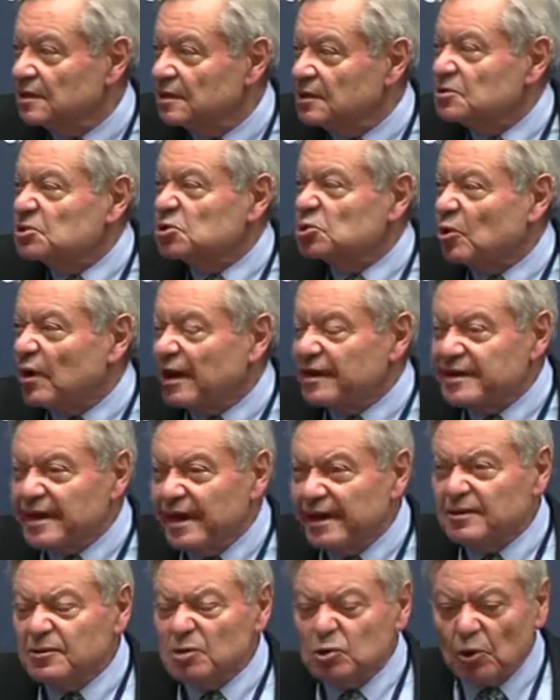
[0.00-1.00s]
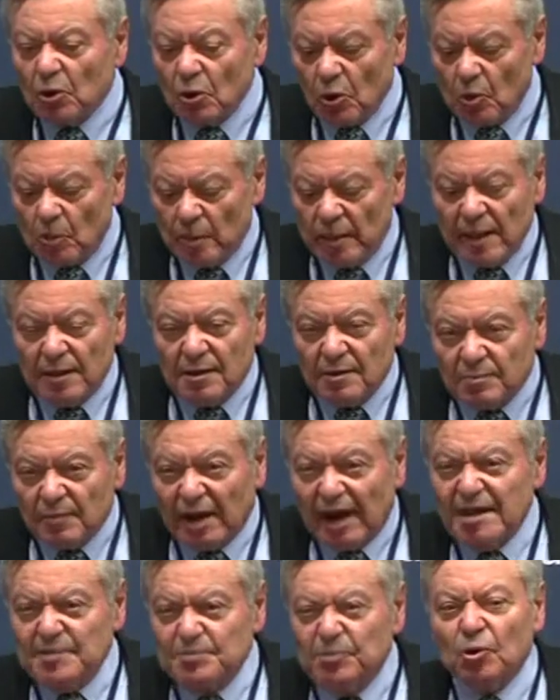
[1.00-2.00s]
So again,
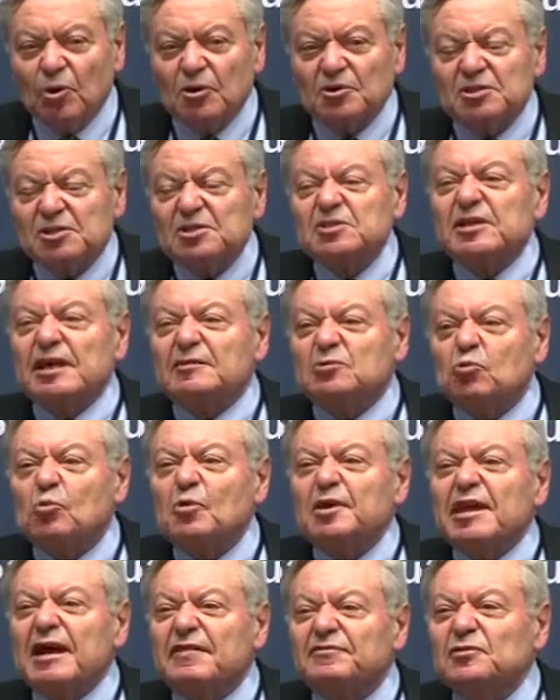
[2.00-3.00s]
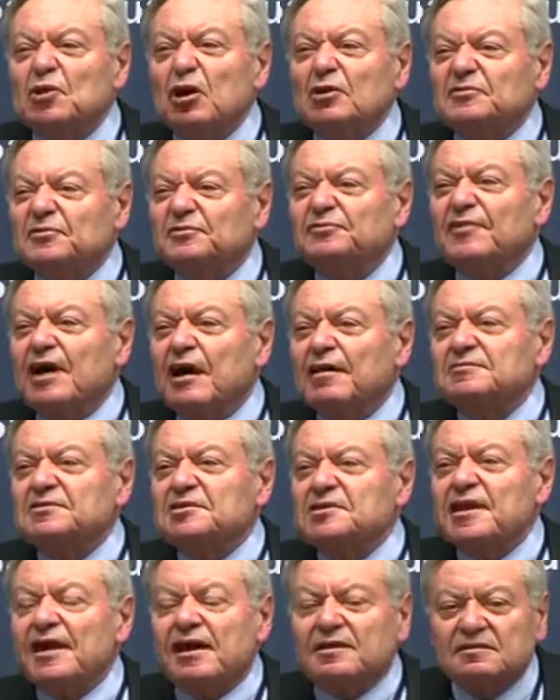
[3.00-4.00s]
my point is that we have not found
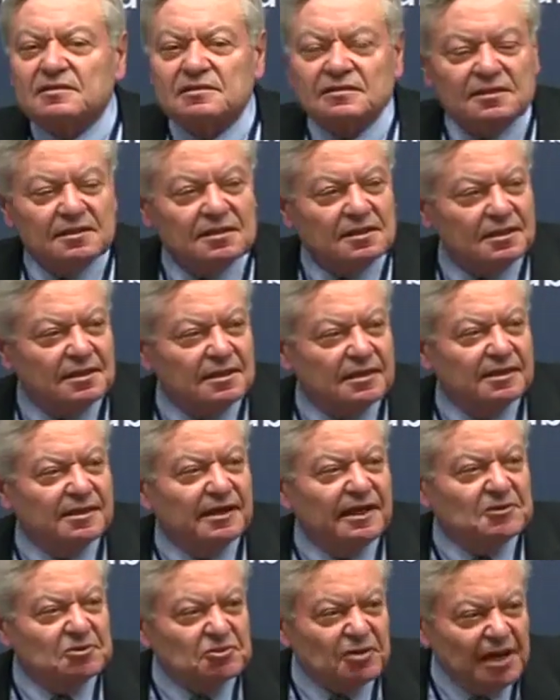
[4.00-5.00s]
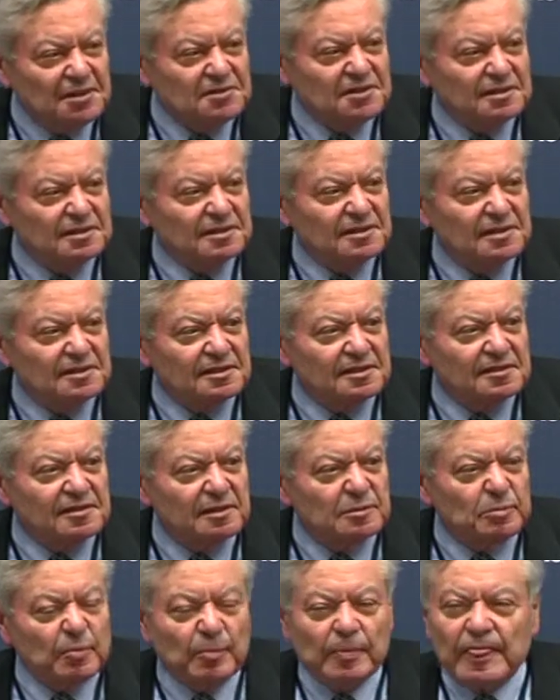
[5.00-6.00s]
yet a transit
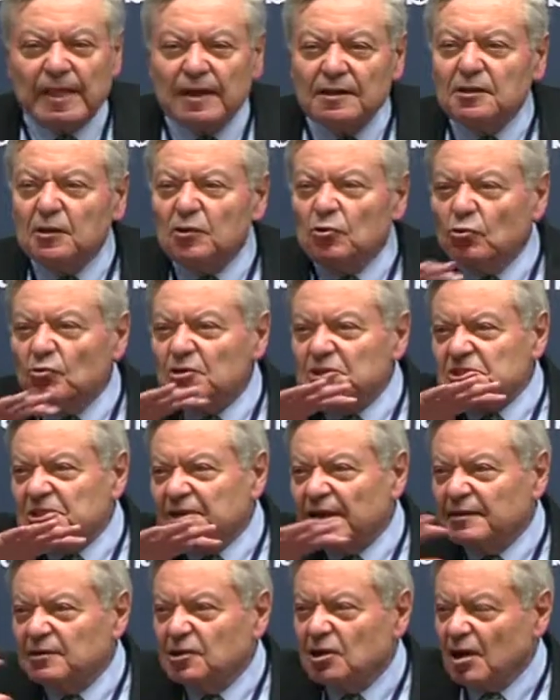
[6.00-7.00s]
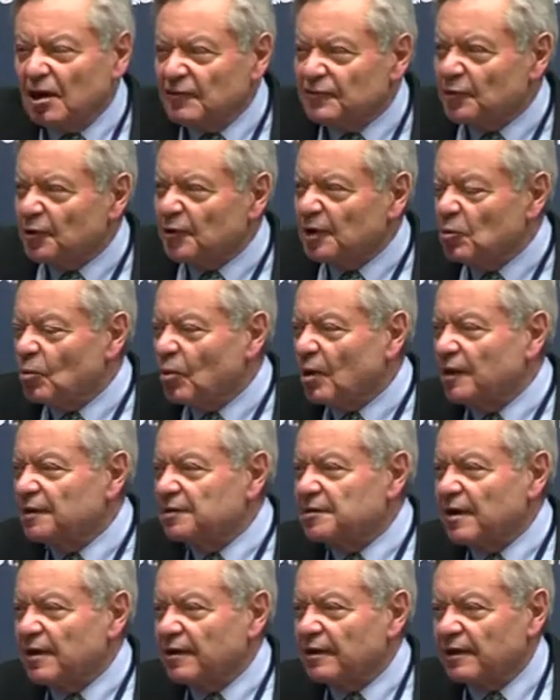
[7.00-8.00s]
system which can cover a
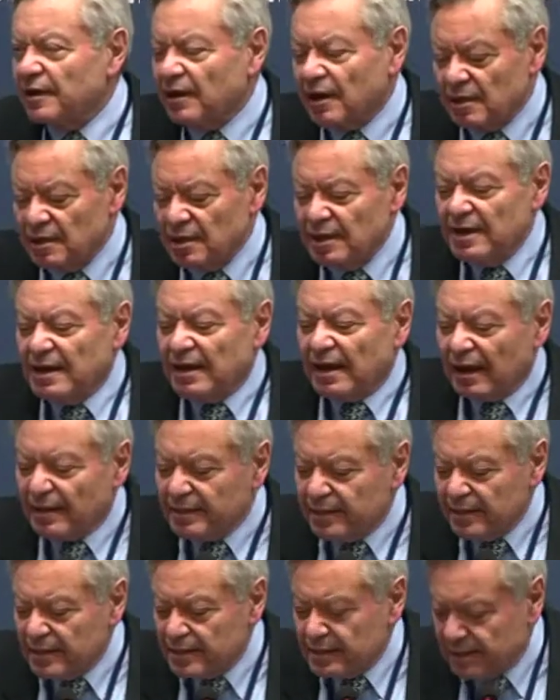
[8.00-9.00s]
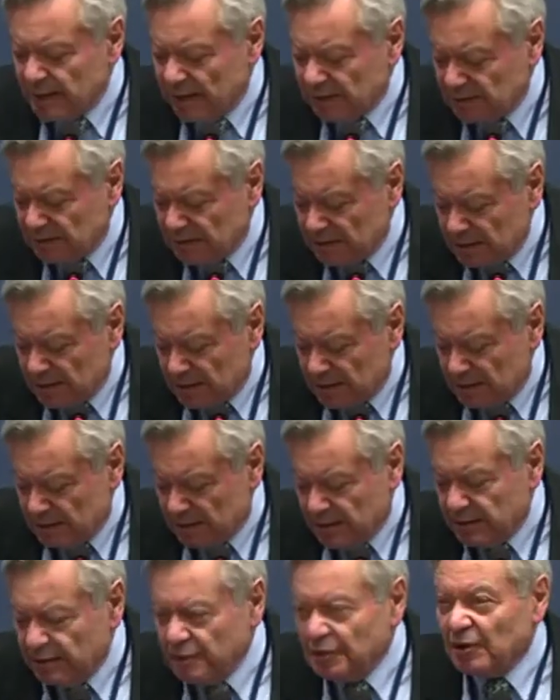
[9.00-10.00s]
wide area. I think that
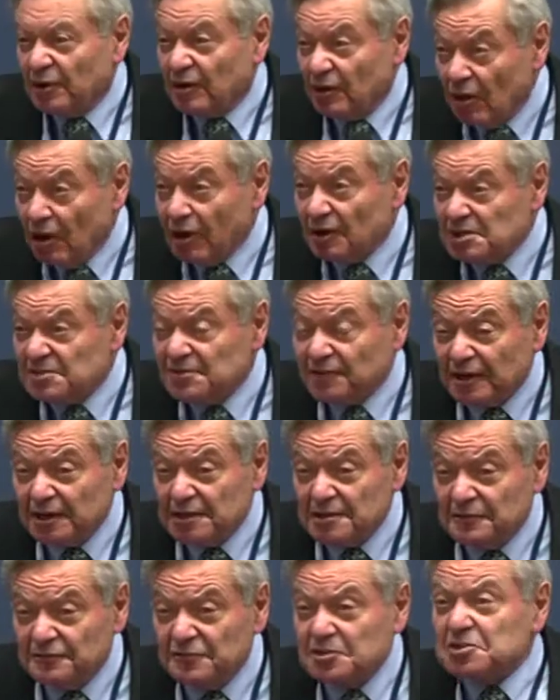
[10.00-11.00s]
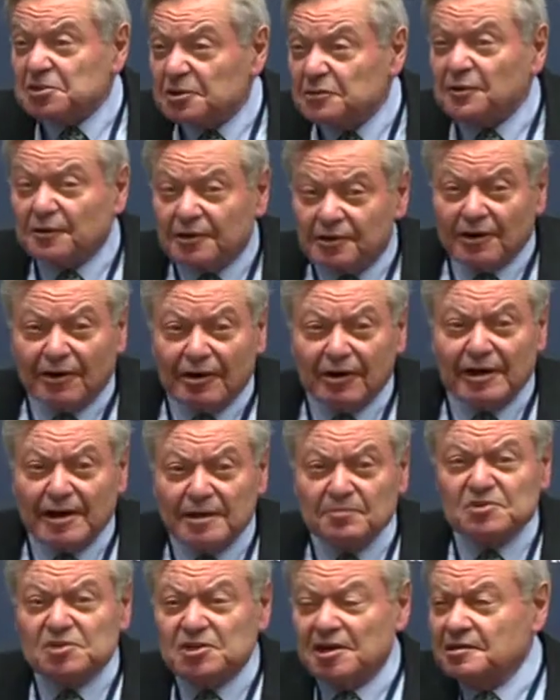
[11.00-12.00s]
the car is very inefficient. The car I
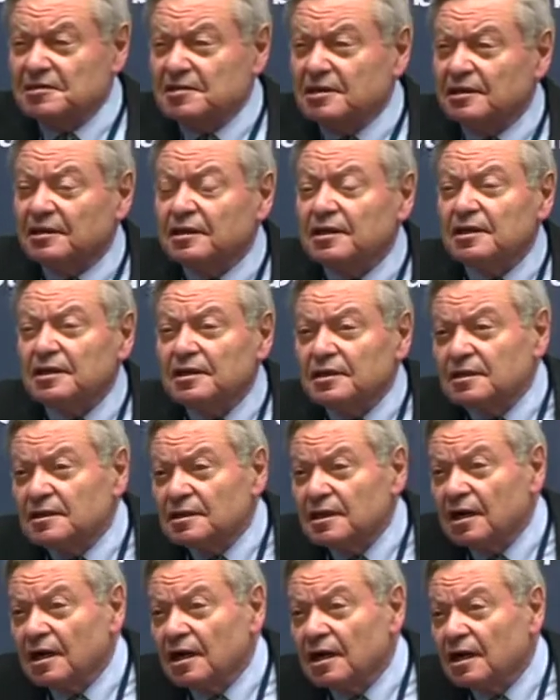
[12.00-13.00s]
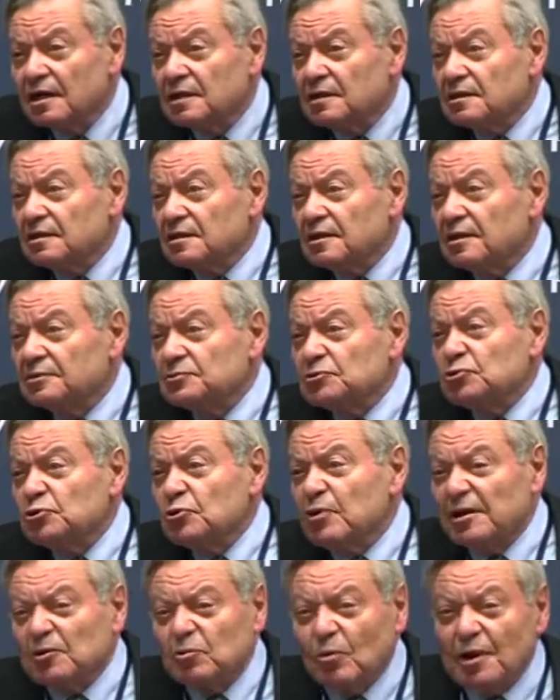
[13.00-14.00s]
am taking to
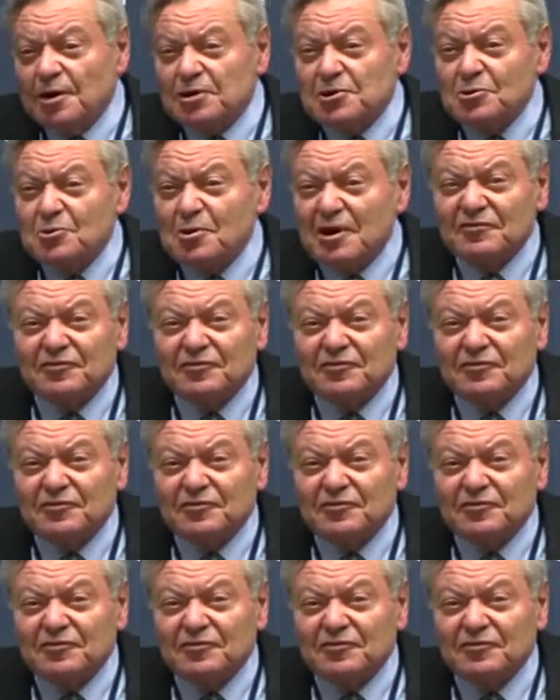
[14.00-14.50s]
NYU